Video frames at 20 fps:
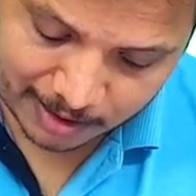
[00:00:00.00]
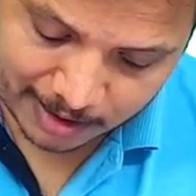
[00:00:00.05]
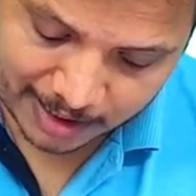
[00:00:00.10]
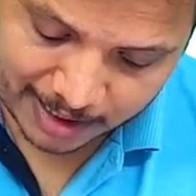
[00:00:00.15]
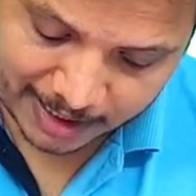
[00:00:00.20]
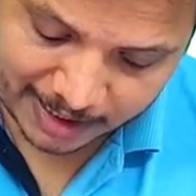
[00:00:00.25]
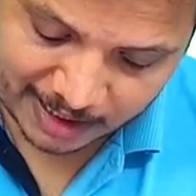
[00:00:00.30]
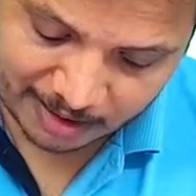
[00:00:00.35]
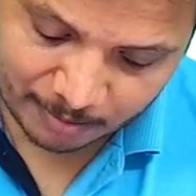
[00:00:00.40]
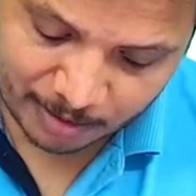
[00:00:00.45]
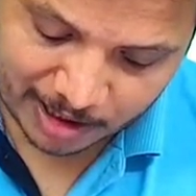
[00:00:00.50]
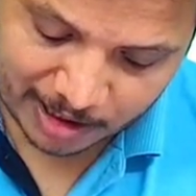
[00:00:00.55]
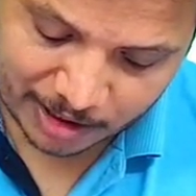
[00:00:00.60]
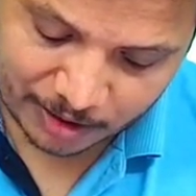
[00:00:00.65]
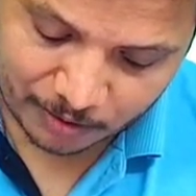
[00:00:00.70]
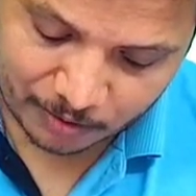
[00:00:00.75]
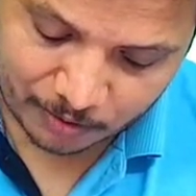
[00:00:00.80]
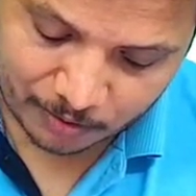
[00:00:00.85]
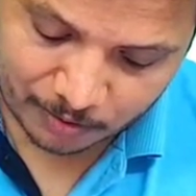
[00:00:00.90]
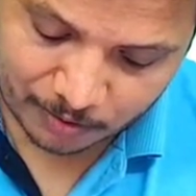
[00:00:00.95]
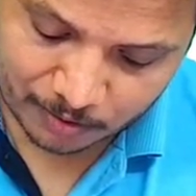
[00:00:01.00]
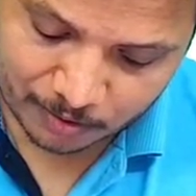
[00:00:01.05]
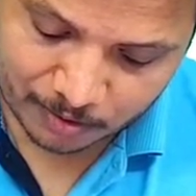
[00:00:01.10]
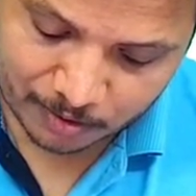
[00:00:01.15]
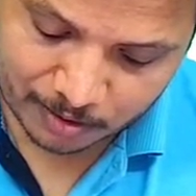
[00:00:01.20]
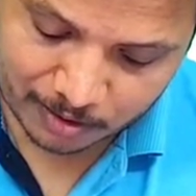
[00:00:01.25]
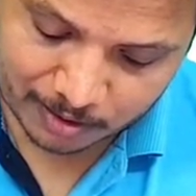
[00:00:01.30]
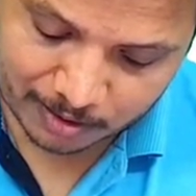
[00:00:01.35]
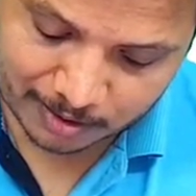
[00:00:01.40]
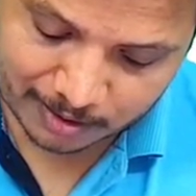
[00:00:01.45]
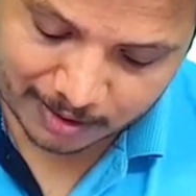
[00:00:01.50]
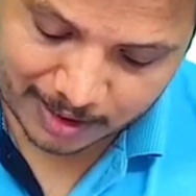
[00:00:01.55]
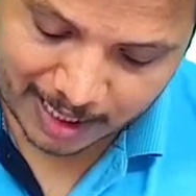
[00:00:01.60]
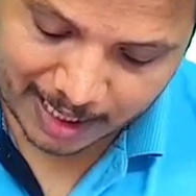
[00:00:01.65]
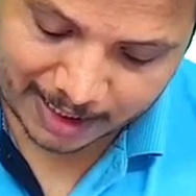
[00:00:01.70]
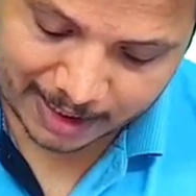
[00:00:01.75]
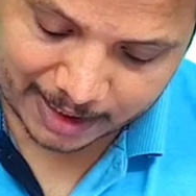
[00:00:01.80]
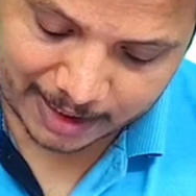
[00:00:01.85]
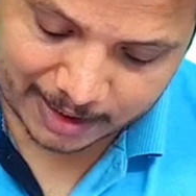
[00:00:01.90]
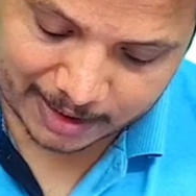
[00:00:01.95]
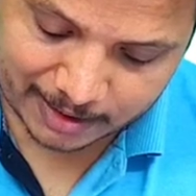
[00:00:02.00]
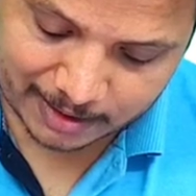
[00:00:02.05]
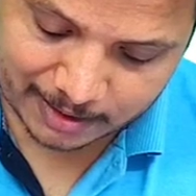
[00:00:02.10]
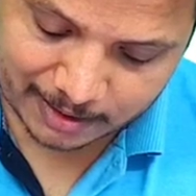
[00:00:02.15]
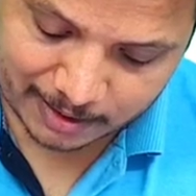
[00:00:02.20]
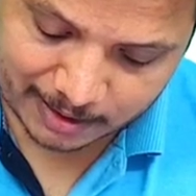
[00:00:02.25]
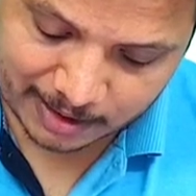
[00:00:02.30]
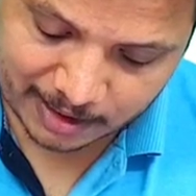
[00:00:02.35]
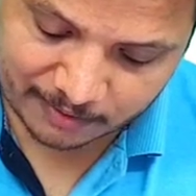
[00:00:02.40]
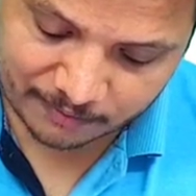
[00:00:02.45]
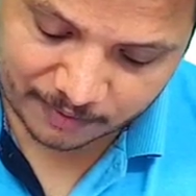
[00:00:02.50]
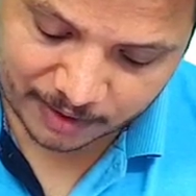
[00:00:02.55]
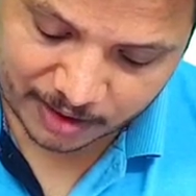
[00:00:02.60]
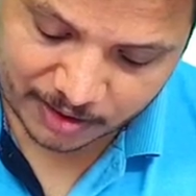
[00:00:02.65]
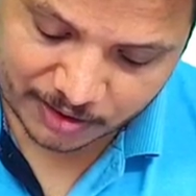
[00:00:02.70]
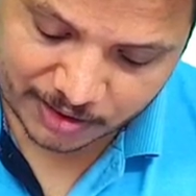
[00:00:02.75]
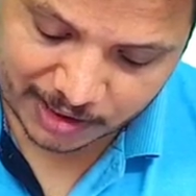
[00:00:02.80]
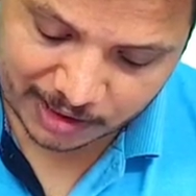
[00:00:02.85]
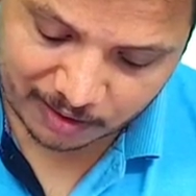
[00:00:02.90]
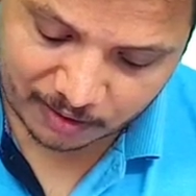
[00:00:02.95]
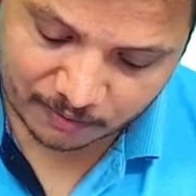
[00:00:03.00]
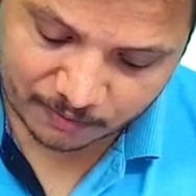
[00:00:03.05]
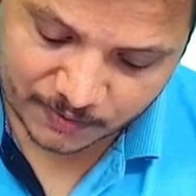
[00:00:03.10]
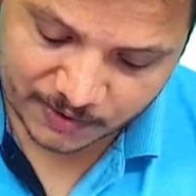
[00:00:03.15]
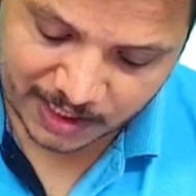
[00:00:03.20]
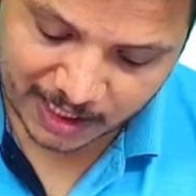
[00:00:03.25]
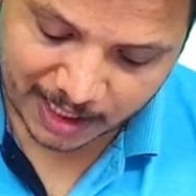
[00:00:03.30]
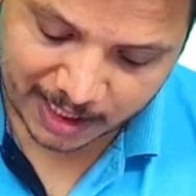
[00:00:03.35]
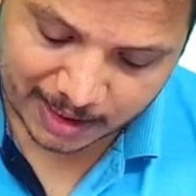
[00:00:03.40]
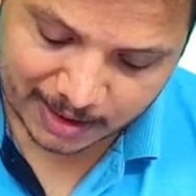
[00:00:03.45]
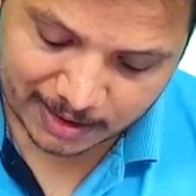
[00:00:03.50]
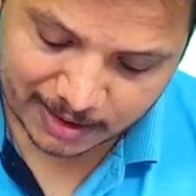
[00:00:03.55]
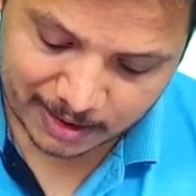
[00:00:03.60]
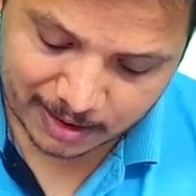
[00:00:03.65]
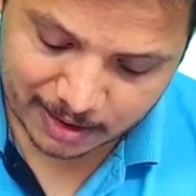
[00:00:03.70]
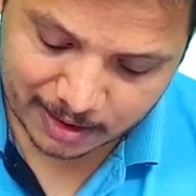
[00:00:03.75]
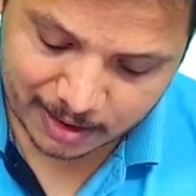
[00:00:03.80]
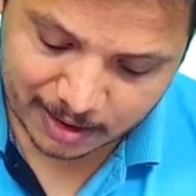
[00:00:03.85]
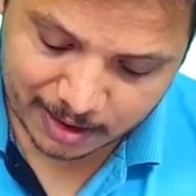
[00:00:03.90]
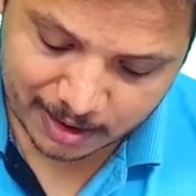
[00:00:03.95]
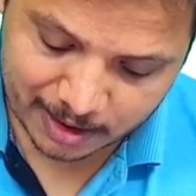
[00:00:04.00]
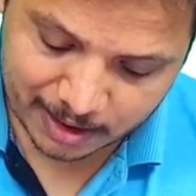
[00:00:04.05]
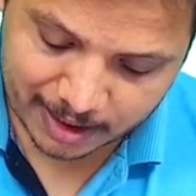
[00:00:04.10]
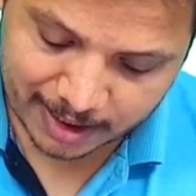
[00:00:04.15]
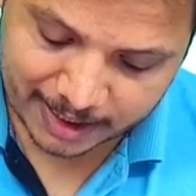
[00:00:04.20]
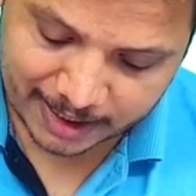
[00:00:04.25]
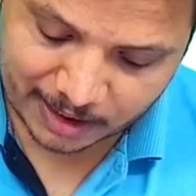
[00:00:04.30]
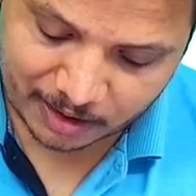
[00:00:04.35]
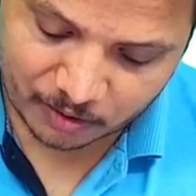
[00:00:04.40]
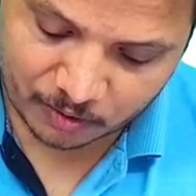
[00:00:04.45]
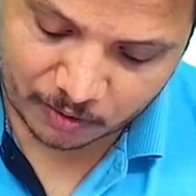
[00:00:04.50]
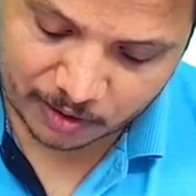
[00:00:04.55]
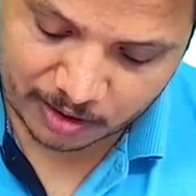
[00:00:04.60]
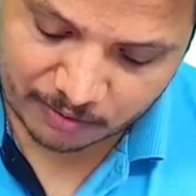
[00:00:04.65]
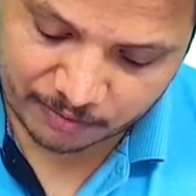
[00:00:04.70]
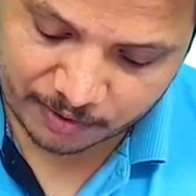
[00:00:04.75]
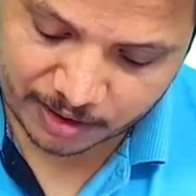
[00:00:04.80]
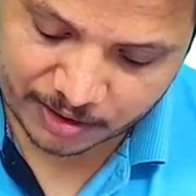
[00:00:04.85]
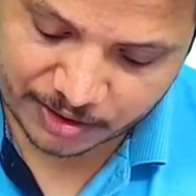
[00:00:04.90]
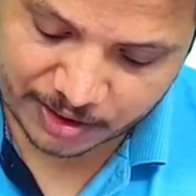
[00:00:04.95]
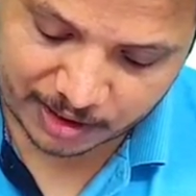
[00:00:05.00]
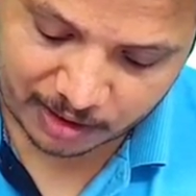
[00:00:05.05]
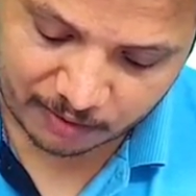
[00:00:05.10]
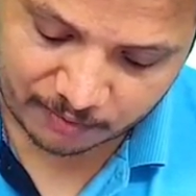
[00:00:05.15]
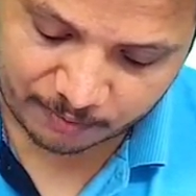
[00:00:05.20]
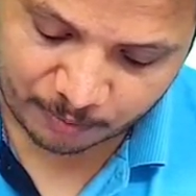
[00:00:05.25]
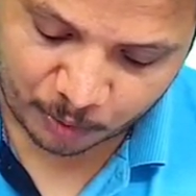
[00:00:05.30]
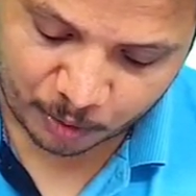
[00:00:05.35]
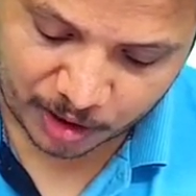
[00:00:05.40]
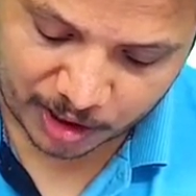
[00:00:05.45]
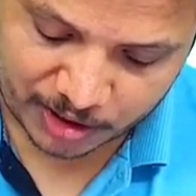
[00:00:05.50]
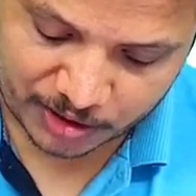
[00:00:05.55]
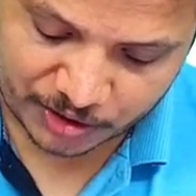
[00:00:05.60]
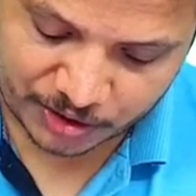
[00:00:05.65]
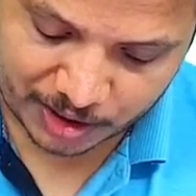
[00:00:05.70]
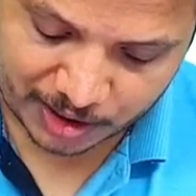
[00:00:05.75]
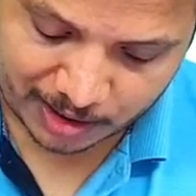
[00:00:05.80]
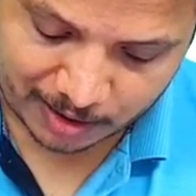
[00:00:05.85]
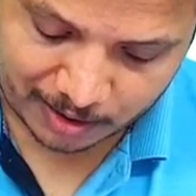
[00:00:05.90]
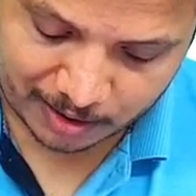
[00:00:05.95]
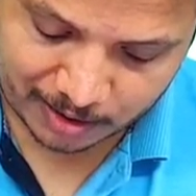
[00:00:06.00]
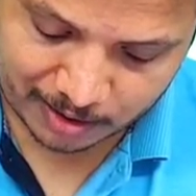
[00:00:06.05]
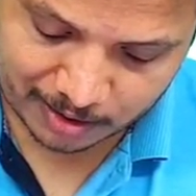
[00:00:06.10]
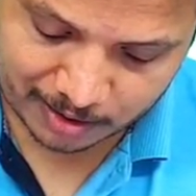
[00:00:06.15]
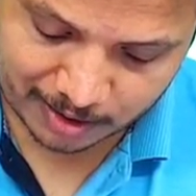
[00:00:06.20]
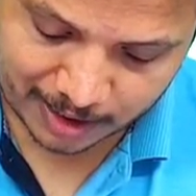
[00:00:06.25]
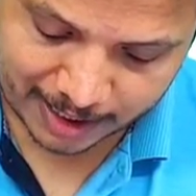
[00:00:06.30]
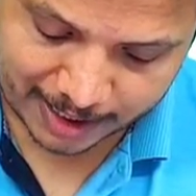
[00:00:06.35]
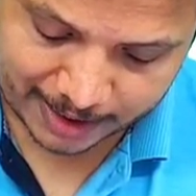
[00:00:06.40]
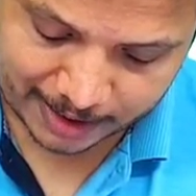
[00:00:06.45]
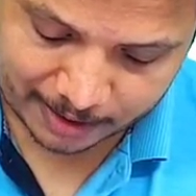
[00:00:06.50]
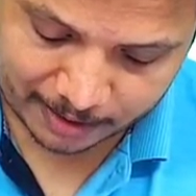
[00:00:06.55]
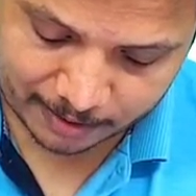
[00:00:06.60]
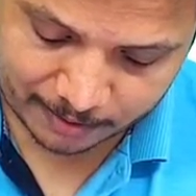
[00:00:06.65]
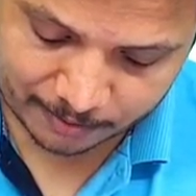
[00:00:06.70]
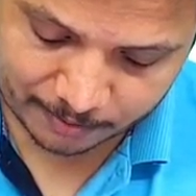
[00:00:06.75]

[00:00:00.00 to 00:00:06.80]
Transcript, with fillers: dW that is differential of charge into differential of potential right.